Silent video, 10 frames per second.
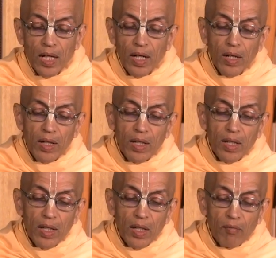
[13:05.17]
Uh,
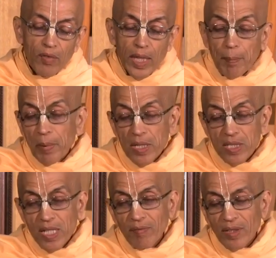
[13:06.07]
we can
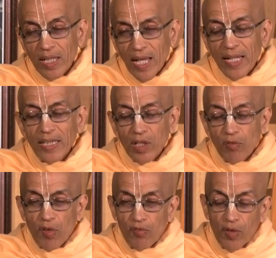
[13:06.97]
perceive the light
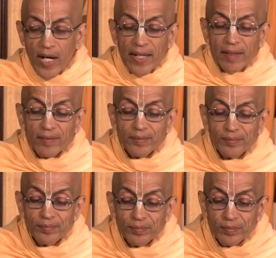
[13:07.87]
of a fire
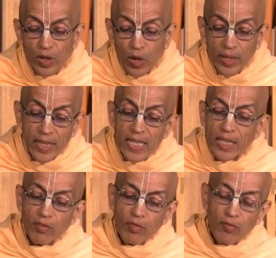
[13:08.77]
or the
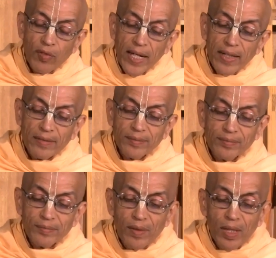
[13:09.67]
heat of a fire.
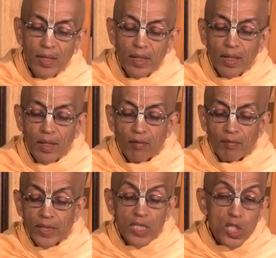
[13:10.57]

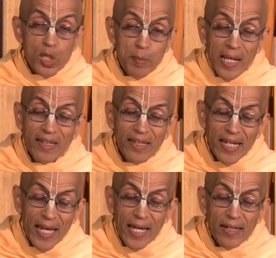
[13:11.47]
We can smell
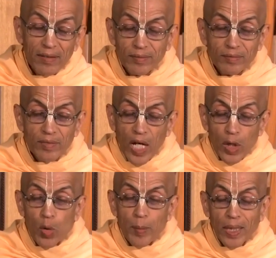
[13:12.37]
the air,
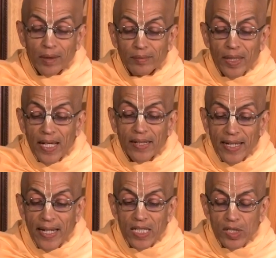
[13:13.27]
aroma, air
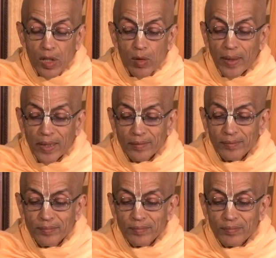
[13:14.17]
carries aroma.
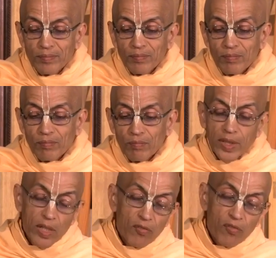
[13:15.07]

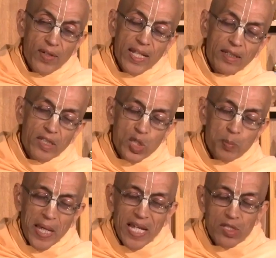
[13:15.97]
We can feel the
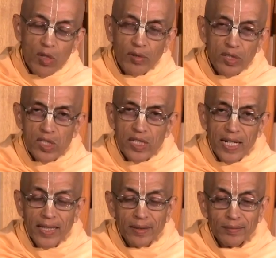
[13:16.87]
space or the
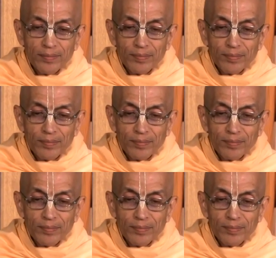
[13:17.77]
sky.